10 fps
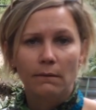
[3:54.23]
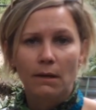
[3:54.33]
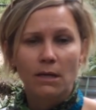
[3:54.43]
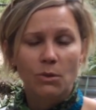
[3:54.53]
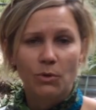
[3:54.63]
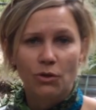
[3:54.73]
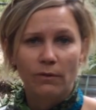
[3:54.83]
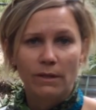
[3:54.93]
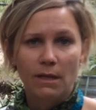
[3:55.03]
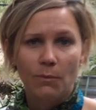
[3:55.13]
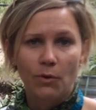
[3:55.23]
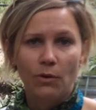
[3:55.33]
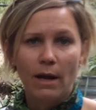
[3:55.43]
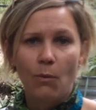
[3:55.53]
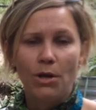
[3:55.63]
customer service
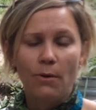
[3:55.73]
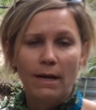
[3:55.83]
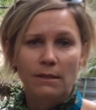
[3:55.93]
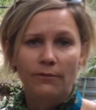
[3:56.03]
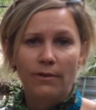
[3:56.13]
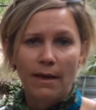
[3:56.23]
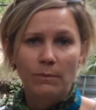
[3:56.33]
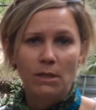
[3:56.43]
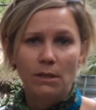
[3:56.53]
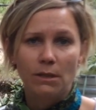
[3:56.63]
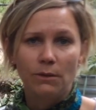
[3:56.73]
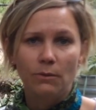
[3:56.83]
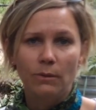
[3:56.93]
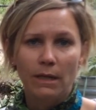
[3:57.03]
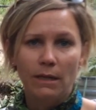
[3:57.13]
number, and what you ask for them to
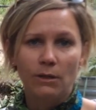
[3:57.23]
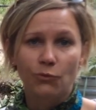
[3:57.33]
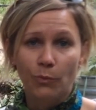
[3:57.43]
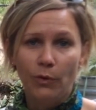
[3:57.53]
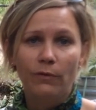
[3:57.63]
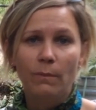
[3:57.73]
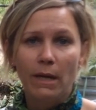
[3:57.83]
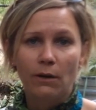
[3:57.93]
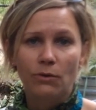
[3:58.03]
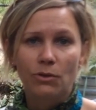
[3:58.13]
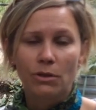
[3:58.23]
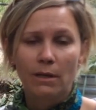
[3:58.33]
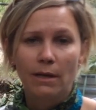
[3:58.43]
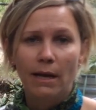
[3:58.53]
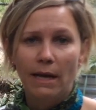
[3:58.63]
do is remove the meters
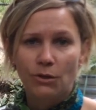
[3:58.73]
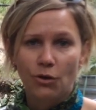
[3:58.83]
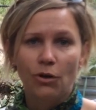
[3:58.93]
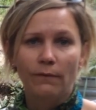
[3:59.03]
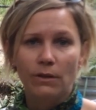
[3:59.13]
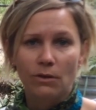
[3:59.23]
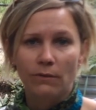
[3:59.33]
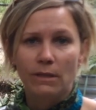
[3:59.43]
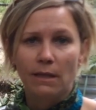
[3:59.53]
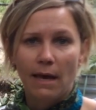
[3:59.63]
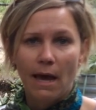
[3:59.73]
and turn off the service to the